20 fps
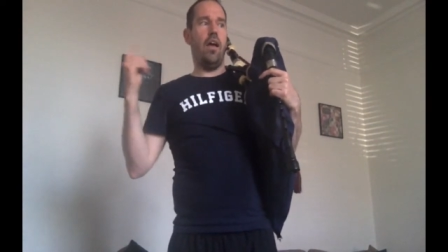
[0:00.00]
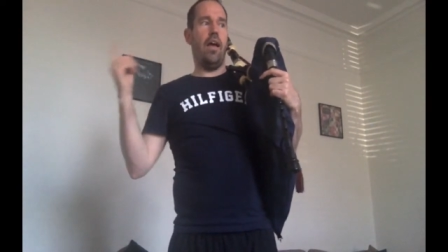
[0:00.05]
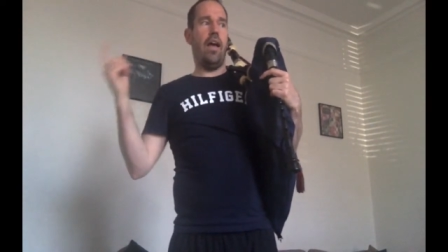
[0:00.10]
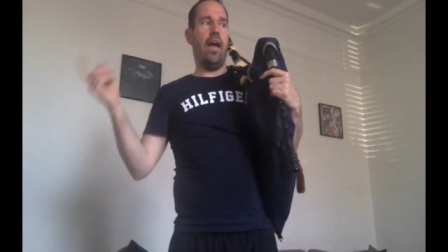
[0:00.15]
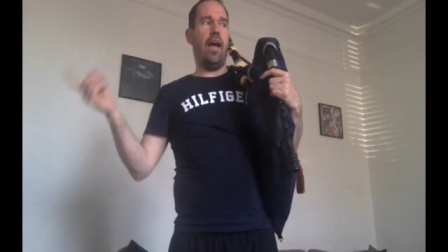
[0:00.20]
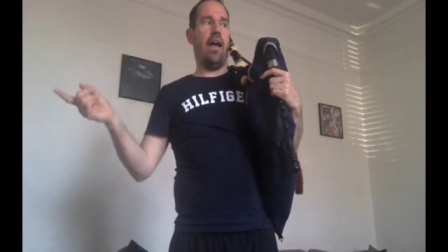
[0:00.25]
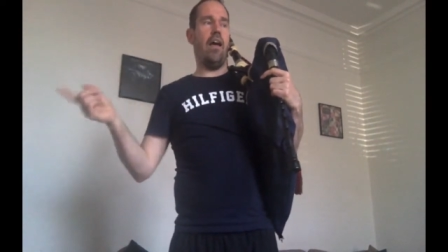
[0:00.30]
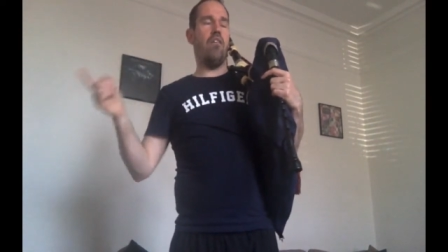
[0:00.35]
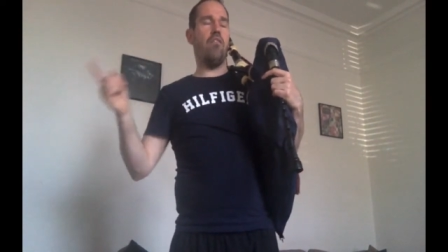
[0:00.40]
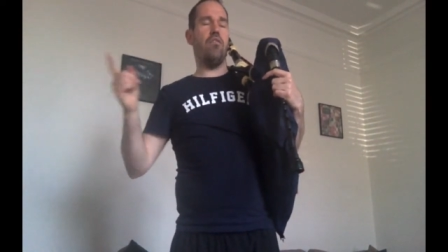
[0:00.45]

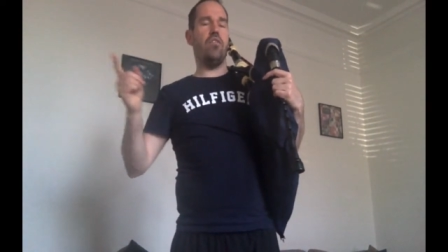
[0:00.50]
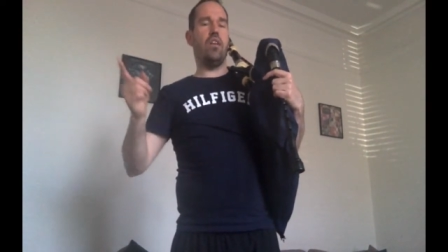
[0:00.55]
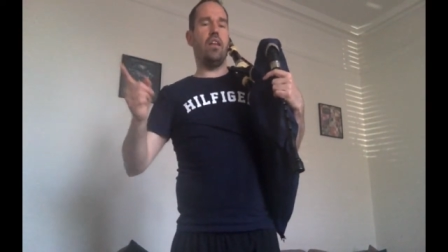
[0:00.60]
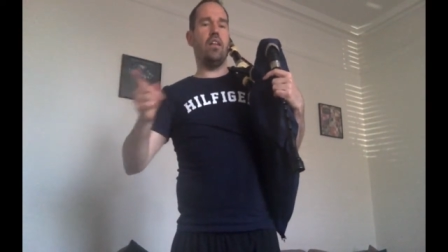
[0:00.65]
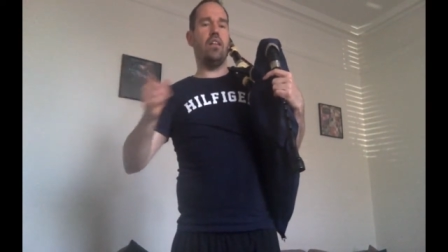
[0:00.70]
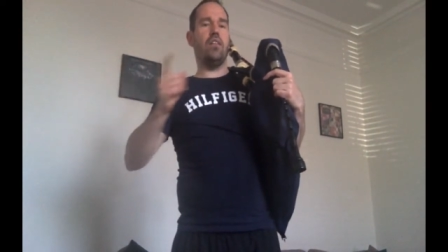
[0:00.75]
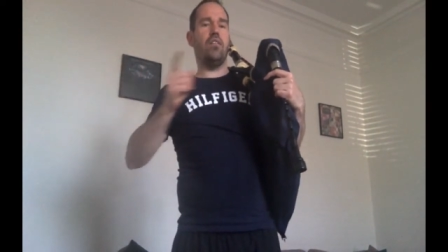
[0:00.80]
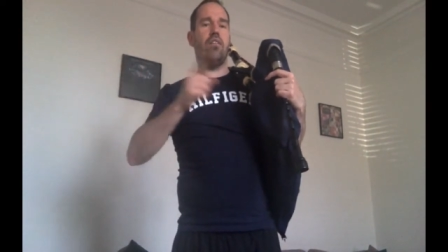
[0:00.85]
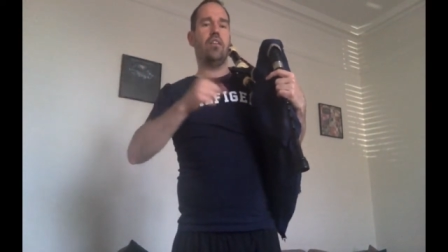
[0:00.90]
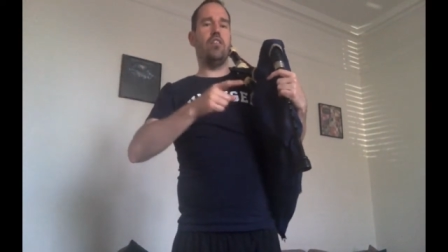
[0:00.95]
every
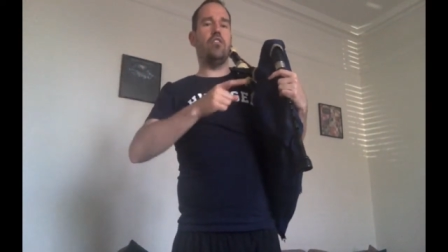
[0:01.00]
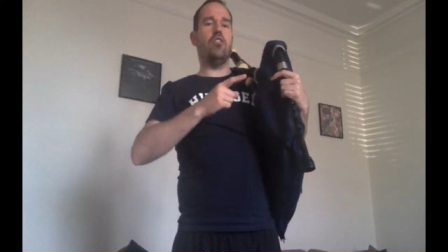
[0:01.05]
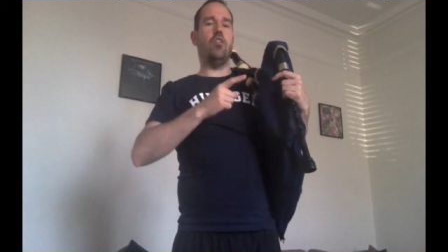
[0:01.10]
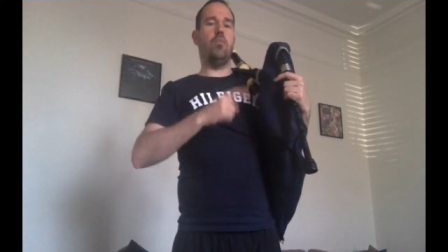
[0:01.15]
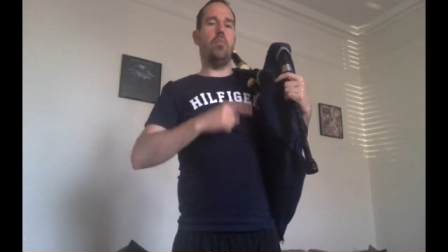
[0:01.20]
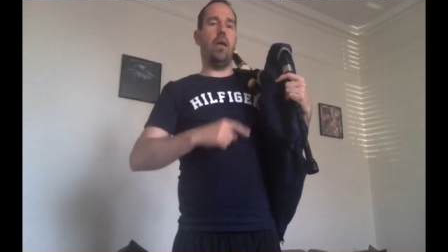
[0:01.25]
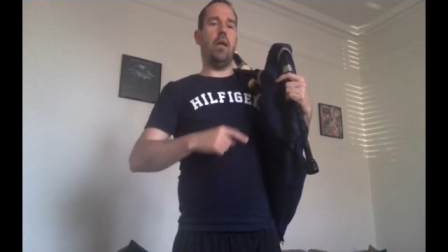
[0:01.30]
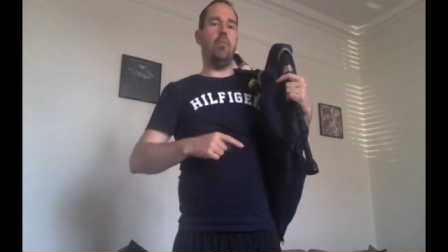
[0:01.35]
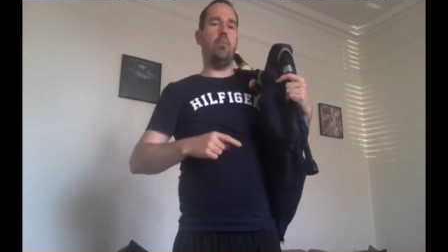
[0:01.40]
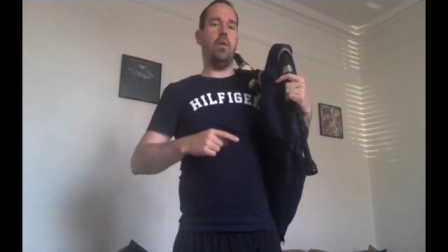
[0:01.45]
individual
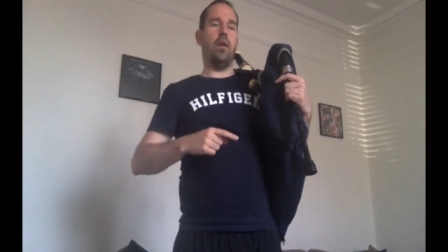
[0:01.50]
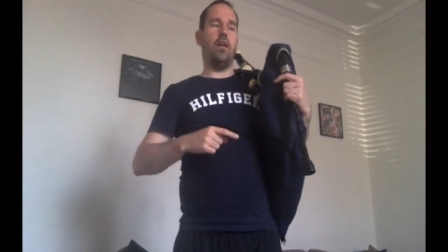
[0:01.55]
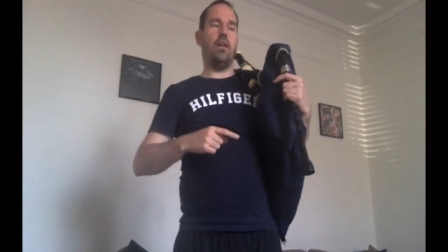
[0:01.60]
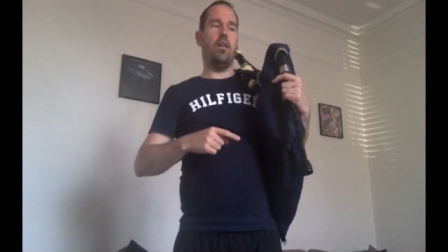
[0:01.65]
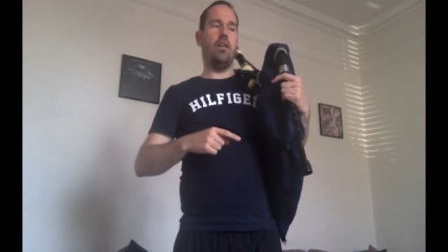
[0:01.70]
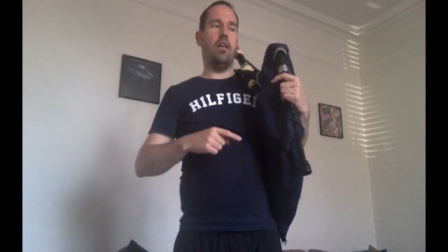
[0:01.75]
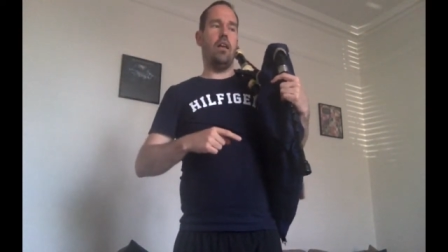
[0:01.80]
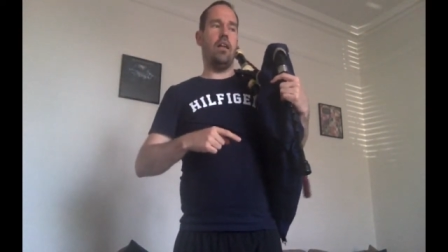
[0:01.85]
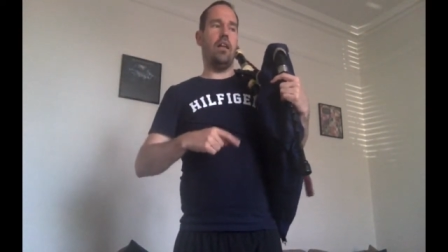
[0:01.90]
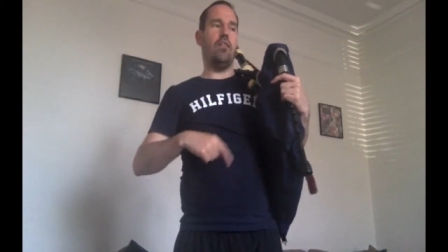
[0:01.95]
piper
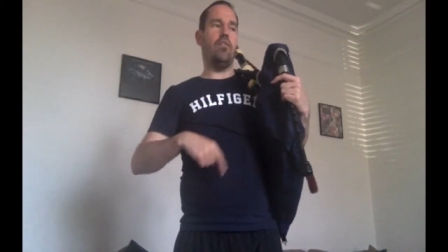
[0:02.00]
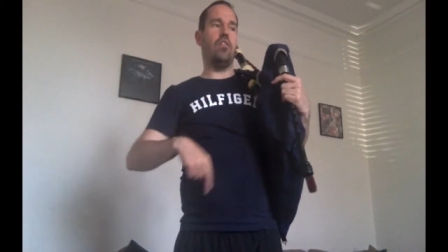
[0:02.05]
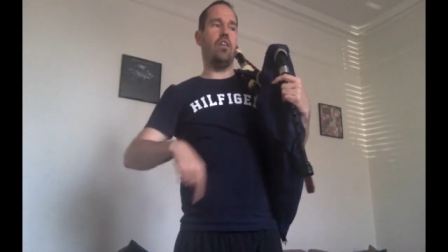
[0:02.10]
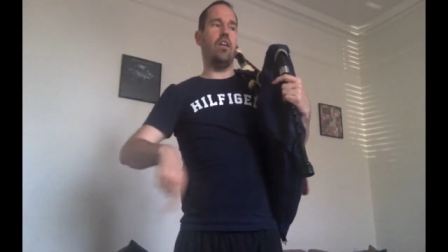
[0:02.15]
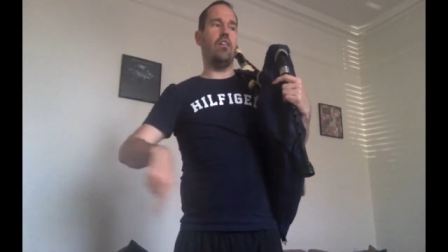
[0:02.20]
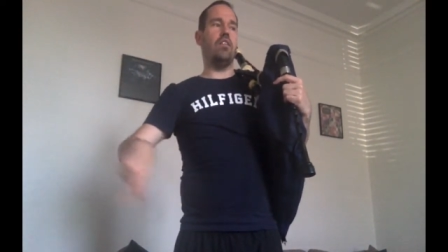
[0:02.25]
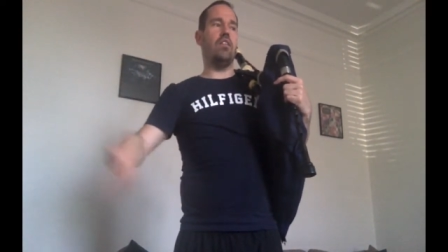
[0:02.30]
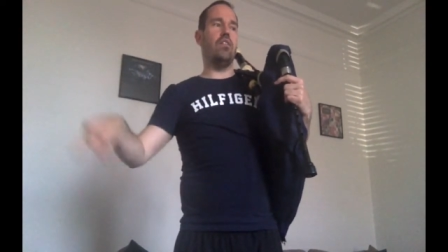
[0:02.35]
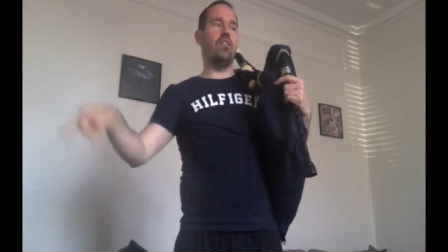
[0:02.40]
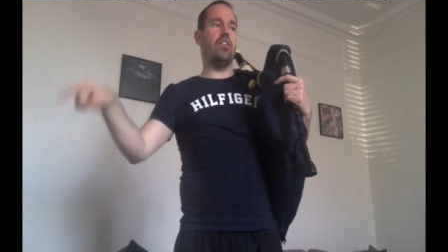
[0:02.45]
and every
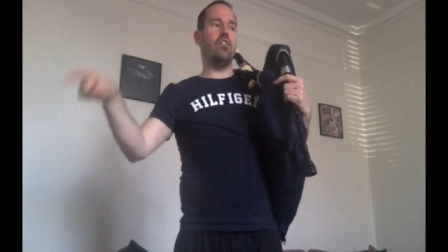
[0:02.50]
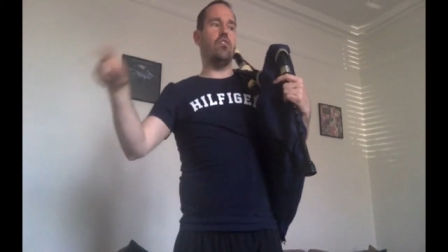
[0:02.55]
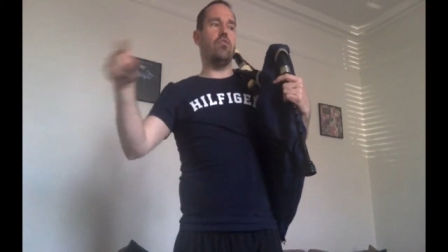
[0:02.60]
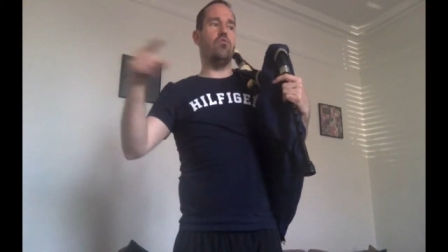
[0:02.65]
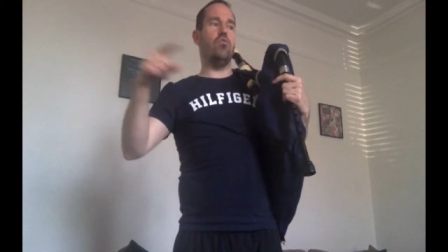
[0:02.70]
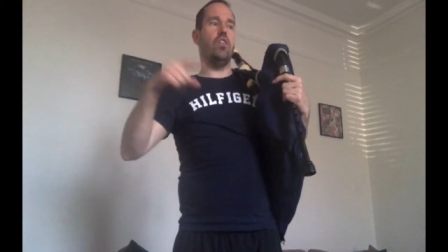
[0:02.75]
individual